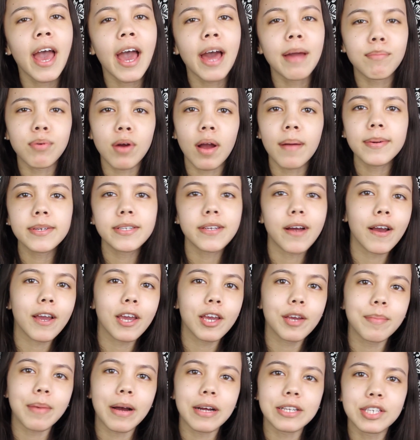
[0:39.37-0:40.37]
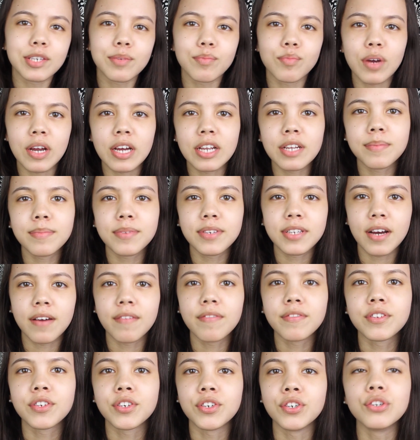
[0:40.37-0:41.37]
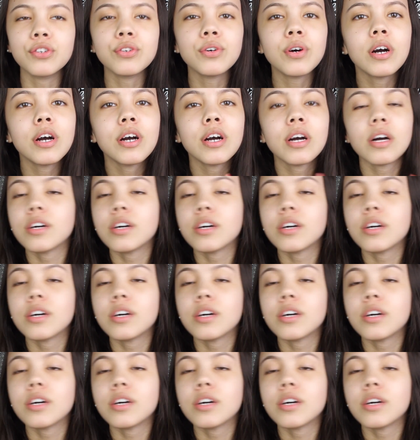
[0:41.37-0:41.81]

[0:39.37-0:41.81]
and probably talking about some random stuff too.